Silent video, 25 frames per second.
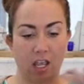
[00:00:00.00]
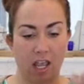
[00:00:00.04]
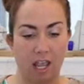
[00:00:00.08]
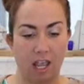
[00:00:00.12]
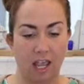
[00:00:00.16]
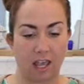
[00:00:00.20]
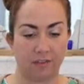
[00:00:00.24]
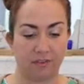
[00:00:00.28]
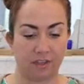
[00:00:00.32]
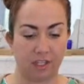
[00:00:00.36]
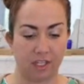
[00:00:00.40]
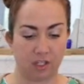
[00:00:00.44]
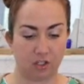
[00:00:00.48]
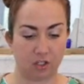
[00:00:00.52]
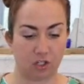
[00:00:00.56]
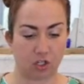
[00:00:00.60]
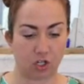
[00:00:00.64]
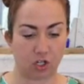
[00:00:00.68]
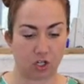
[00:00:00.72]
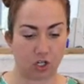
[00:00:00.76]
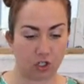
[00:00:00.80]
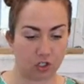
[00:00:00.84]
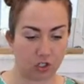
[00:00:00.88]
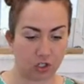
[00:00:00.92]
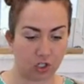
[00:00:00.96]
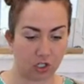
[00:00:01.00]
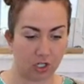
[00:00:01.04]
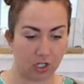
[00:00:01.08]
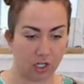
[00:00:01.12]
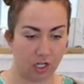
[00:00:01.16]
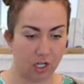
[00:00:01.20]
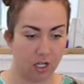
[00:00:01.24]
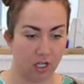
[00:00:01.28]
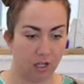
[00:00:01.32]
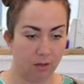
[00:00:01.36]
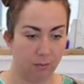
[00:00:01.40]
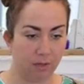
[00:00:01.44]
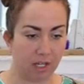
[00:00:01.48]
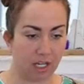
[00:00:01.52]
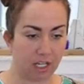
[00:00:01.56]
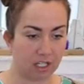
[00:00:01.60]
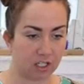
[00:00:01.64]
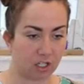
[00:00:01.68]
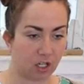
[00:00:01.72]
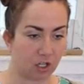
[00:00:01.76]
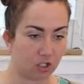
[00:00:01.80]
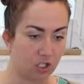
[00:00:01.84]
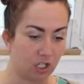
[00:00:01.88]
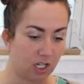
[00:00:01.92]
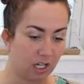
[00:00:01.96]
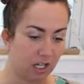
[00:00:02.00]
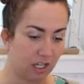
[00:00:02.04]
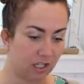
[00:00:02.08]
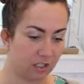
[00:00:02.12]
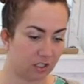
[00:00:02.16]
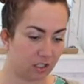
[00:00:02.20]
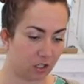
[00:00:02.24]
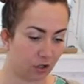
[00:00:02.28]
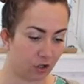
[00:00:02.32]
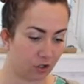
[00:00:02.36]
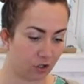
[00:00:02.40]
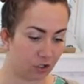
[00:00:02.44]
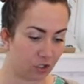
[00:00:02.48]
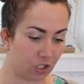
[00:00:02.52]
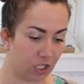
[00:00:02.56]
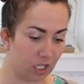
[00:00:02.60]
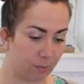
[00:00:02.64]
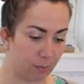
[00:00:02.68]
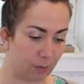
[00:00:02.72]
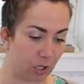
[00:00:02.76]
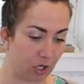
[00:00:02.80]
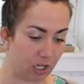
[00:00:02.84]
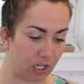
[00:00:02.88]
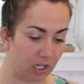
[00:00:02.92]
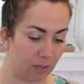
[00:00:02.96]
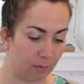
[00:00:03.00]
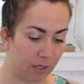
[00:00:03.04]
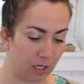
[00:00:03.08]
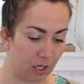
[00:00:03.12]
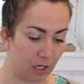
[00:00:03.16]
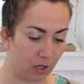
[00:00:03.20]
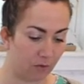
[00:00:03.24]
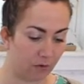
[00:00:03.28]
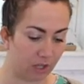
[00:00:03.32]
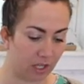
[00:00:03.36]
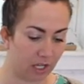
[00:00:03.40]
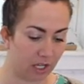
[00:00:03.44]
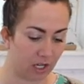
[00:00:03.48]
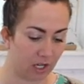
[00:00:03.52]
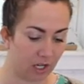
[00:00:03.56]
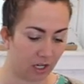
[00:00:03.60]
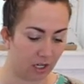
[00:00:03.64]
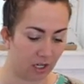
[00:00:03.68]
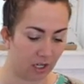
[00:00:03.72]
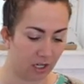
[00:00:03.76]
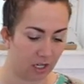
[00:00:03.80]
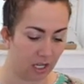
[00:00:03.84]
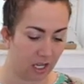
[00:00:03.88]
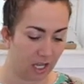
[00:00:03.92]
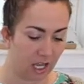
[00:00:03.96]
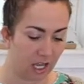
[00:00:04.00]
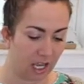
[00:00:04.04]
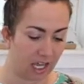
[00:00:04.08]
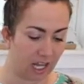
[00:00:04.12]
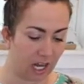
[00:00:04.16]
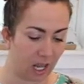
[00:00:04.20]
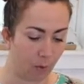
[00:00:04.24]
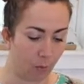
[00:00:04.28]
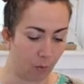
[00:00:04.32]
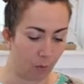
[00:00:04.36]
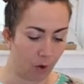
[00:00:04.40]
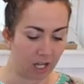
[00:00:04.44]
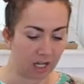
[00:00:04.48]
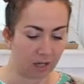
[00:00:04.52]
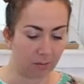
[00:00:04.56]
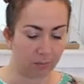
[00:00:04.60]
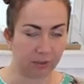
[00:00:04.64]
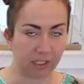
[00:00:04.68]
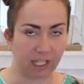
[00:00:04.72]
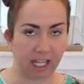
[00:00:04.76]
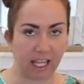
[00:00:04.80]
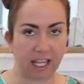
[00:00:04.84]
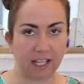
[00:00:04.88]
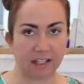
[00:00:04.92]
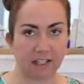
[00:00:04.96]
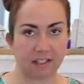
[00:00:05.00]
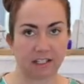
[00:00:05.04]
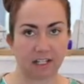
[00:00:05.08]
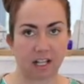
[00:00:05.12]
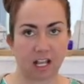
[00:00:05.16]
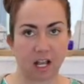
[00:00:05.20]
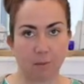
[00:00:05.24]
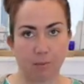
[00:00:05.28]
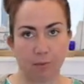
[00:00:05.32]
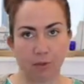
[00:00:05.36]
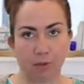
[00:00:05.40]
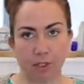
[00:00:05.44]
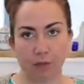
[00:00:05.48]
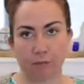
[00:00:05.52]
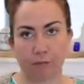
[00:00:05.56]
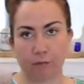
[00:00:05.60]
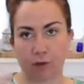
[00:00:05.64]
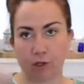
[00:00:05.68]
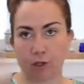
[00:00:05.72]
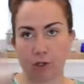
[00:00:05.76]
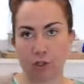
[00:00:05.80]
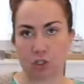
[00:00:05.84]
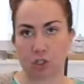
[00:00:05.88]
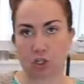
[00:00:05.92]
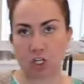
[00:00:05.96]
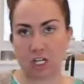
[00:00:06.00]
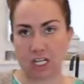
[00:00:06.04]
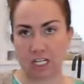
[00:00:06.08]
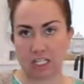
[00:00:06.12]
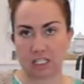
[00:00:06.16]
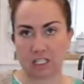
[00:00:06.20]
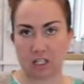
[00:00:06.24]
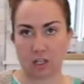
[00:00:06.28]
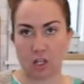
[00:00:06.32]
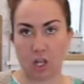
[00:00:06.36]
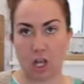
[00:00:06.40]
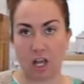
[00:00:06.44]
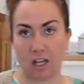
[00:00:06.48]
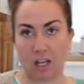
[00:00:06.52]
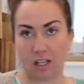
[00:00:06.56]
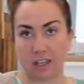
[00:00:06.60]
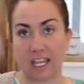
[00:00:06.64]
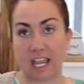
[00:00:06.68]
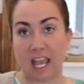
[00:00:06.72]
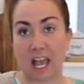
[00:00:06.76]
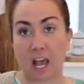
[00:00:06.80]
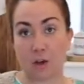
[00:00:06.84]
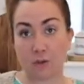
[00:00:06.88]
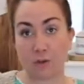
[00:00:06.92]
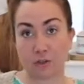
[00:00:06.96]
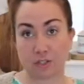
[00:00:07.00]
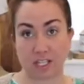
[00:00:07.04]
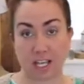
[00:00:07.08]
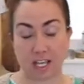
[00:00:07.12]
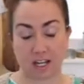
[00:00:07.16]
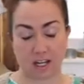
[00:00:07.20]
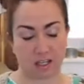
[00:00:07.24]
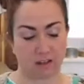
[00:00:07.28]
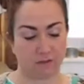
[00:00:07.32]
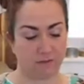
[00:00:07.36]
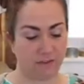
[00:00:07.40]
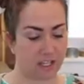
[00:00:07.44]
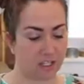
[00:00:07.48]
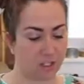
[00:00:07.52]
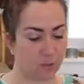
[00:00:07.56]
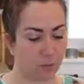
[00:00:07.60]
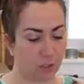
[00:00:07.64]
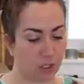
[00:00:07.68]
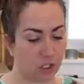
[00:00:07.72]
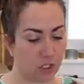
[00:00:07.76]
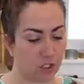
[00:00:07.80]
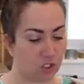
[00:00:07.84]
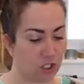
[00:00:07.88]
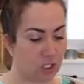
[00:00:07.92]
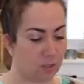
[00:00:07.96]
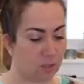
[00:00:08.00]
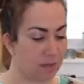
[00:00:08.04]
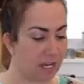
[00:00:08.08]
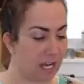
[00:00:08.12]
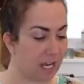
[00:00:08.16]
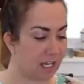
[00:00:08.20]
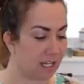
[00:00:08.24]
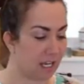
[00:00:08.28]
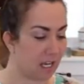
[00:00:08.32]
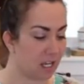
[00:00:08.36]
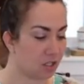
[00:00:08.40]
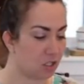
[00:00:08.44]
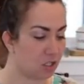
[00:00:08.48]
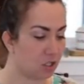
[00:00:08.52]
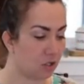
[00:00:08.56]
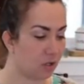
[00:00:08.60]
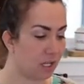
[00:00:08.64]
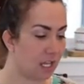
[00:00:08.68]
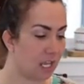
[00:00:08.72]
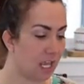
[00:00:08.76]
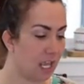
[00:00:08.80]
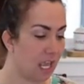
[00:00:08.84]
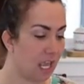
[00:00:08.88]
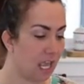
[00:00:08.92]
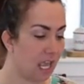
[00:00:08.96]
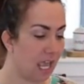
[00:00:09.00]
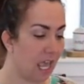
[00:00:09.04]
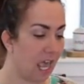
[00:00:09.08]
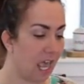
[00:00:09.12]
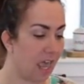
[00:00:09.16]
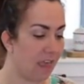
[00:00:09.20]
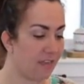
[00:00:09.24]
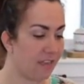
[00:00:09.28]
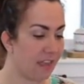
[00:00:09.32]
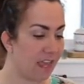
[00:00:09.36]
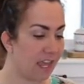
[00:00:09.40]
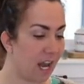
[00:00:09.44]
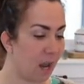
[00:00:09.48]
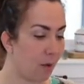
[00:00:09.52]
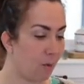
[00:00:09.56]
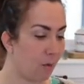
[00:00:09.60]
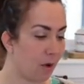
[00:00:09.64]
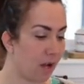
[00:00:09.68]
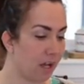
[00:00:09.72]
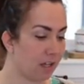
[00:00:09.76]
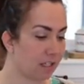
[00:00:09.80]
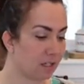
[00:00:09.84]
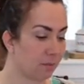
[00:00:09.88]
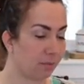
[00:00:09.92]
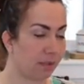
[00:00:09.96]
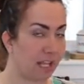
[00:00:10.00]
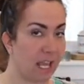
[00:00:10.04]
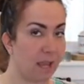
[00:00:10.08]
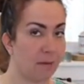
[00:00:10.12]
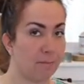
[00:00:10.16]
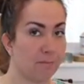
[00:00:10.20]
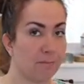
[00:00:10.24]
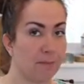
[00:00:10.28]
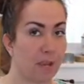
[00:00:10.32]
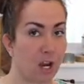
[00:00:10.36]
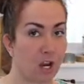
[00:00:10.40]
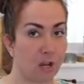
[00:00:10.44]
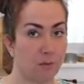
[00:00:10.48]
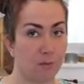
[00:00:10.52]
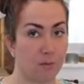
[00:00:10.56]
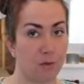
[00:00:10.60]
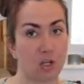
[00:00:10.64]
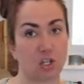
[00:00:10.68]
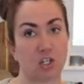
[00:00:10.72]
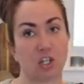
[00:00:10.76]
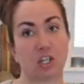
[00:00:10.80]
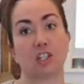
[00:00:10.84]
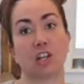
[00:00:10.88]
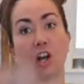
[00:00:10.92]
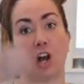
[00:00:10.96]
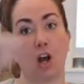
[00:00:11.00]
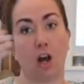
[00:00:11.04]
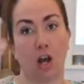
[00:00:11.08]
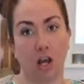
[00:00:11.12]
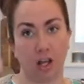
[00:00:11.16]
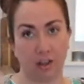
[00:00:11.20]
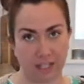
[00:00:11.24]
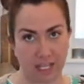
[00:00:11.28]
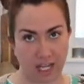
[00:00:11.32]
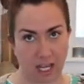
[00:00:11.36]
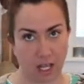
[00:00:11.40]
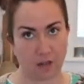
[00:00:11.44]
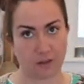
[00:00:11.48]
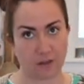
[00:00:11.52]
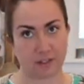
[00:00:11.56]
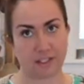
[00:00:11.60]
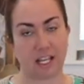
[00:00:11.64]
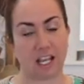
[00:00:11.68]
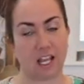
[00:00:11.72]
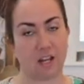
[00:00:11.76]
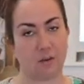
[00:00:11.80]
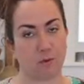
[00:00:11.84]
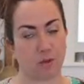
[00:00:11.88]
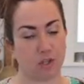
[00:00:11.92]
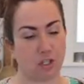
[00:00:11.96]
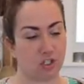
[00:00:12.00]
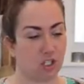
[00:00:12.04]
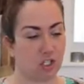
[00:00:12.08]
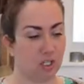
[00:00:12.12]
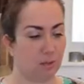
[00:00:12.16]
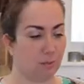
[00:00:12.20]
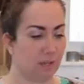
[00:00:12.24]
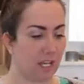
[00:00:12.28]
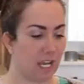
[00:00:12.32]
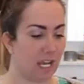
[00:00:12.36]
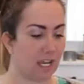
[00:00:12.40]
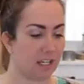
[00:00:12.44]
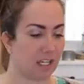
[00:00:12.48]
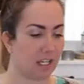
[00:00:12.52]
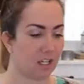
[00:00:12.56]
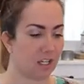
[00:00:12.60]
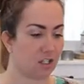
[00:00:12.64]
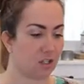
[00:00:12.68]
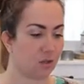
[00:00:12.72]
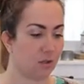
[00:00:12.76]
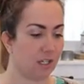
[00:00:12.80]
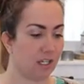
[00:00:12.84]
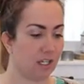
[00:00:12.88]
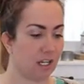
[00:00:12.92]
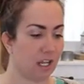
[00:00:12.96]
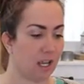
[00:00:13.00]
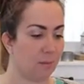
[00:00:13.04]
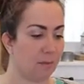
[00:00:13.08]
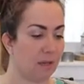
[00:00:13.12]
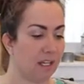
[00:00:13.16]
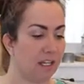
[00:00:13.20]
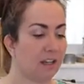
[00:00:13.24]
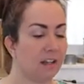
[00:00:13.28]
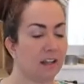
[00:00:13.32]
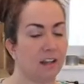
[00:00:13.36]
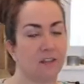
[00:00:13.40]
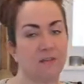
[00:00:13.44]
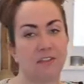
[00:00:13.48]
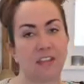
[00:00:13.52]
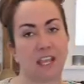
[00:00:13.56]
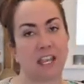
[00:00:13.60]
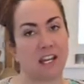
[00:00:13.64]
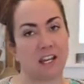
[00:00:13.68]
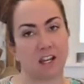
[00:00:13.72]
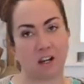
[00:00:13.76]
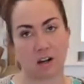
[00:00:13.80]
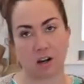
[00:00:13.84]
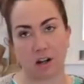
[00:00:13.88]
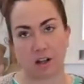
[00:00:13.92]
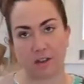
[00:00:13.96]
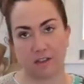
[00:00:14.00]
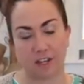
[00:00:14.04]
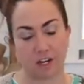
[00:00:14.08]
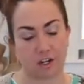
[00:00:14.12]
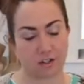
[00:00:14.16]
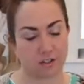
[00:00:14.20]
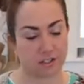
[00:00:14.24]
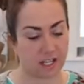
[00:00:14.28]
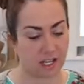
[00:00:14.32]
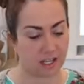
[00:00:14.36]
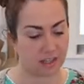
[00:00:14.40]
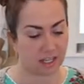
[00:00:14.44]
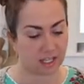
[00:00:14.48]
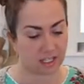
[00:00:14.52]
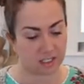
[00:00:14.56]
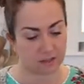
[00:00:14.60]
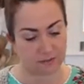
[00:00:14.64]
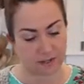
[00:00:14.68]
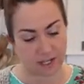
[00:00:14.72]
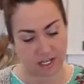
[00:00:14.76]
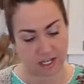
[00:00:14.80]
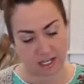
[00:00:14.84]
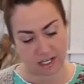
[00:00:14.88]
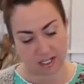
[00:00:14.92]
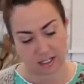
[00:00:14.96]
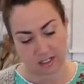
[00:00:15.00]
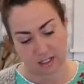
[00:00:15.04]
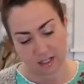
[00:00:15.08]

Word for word: at the church because our chickens and our sheep are going to be over there. And I want to plant a couple of fruit trees along the outside of the fence where the sheep can't get to it. And then I want to plant berry bushes on the outside where the sheep can't get to it. I mean, if they eat it on their side, that's fine